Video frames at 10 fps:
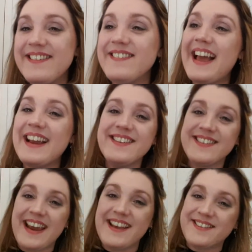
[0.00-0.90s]
Like,
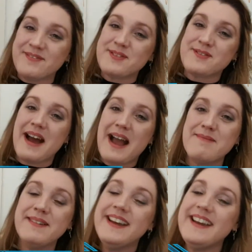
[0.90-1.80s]
share, subscribe.
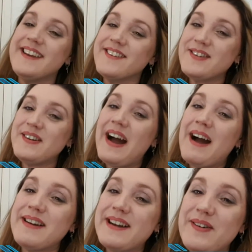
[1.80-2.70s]
You know how
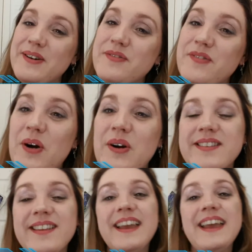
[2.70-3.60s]
it goes, folks.